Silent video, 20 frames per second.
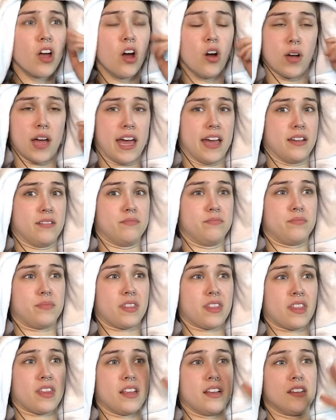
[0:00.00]
Okay,
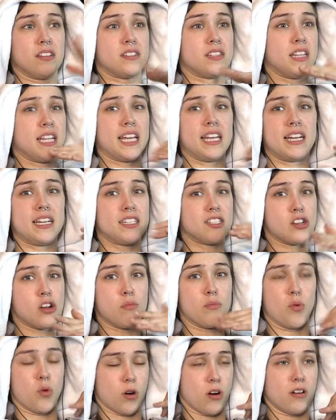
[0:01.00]
Selina is no
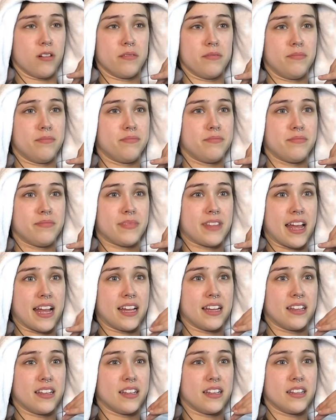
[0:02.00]
more.
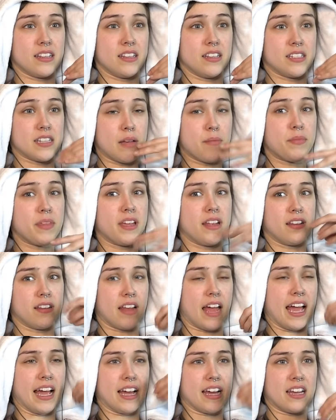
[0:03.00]
That something
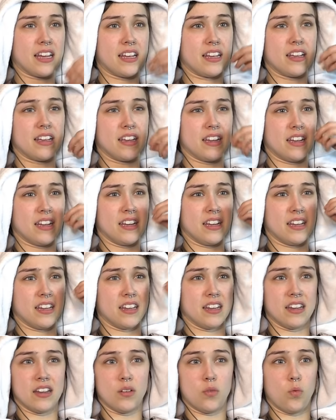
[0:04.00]
like
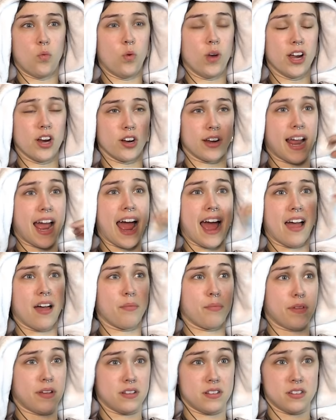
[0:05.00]
weird
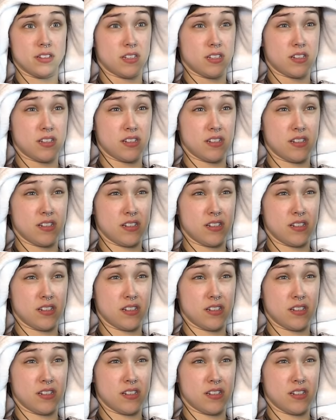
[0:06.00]
happened.